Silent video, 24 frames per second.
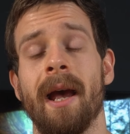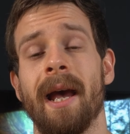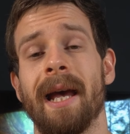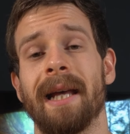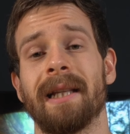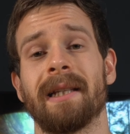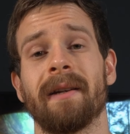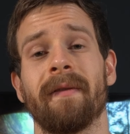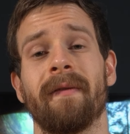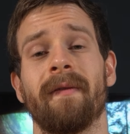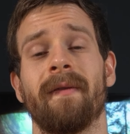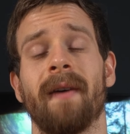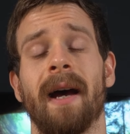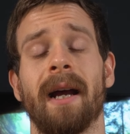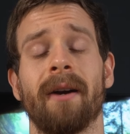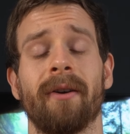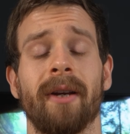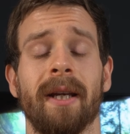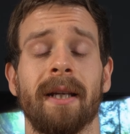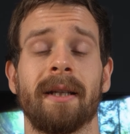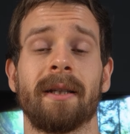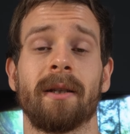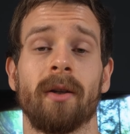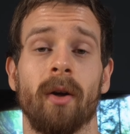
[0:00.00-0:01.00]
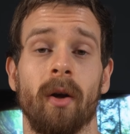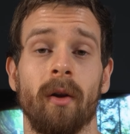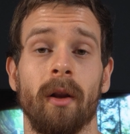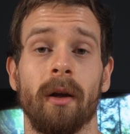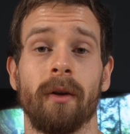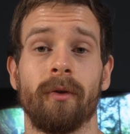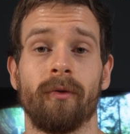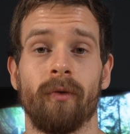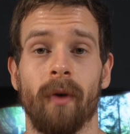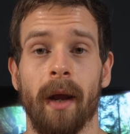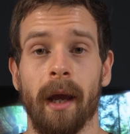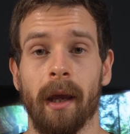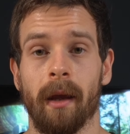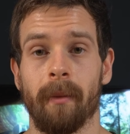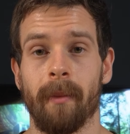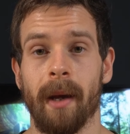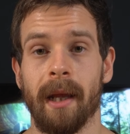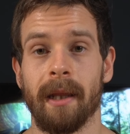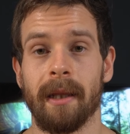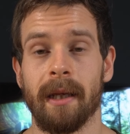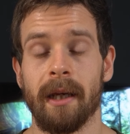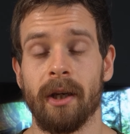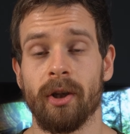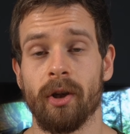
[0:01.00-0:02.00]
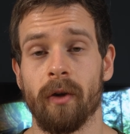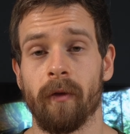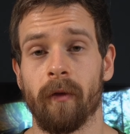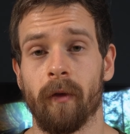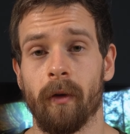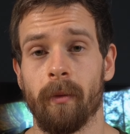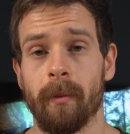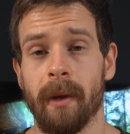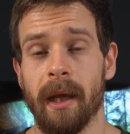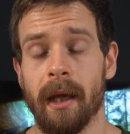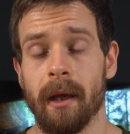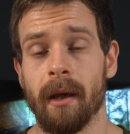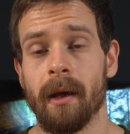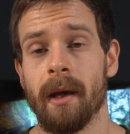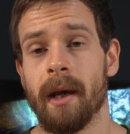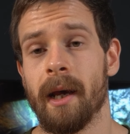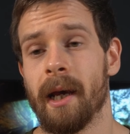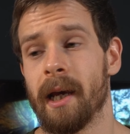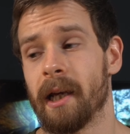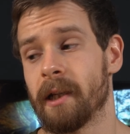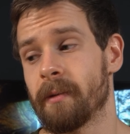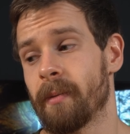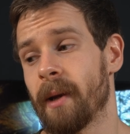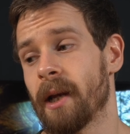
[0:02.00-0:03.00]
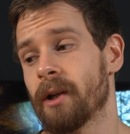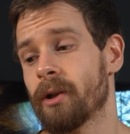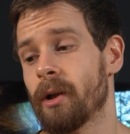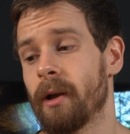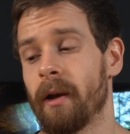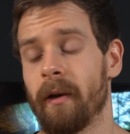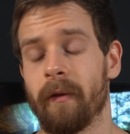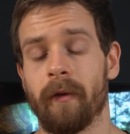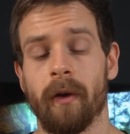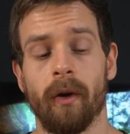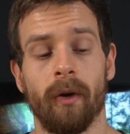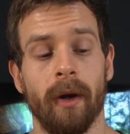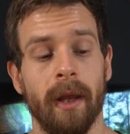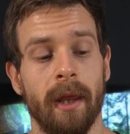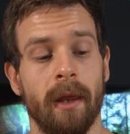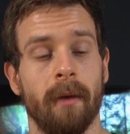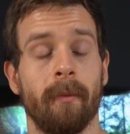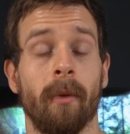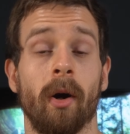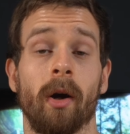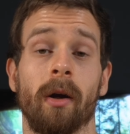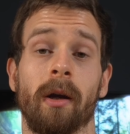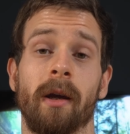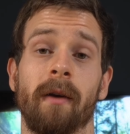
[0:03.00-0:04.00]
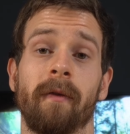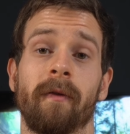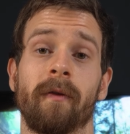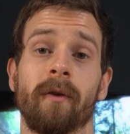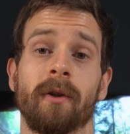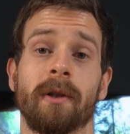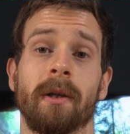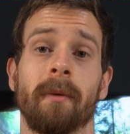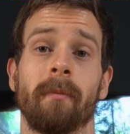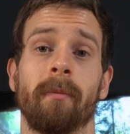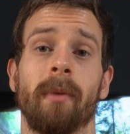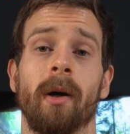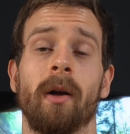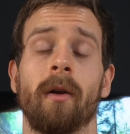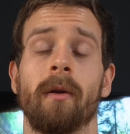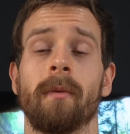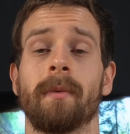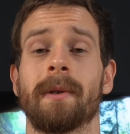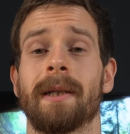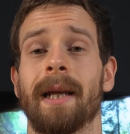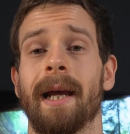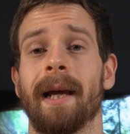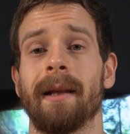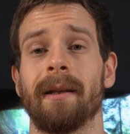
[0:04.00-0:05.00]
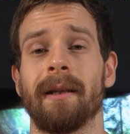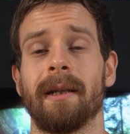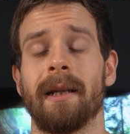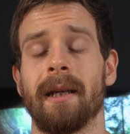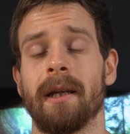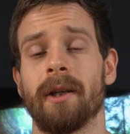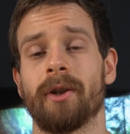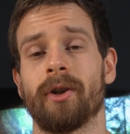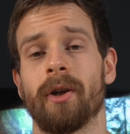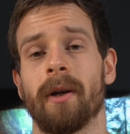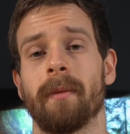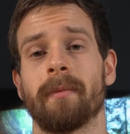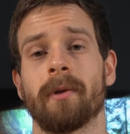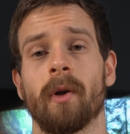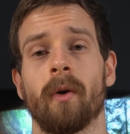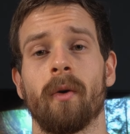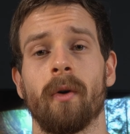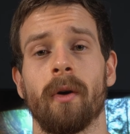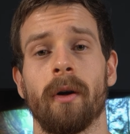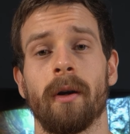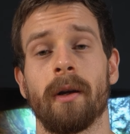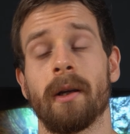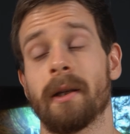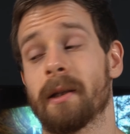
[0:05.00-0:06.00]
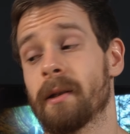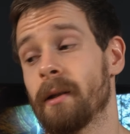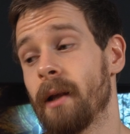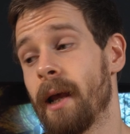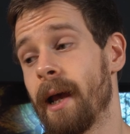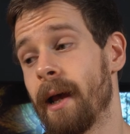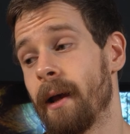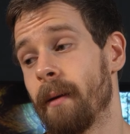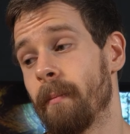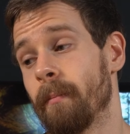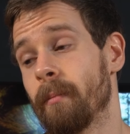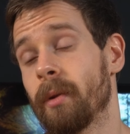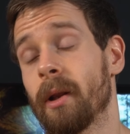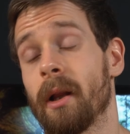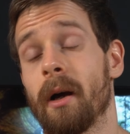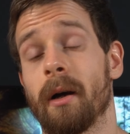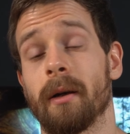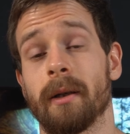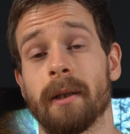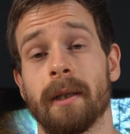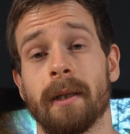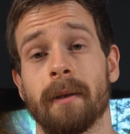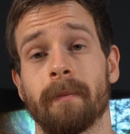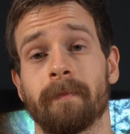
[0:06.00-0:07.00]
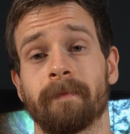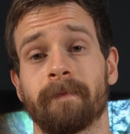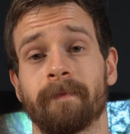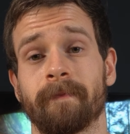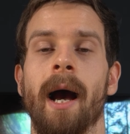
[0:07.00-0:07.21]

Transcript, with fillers: it's a very solid recommendation for me, especially if you're in the market for some bulbs, LED strips, or um, plugs.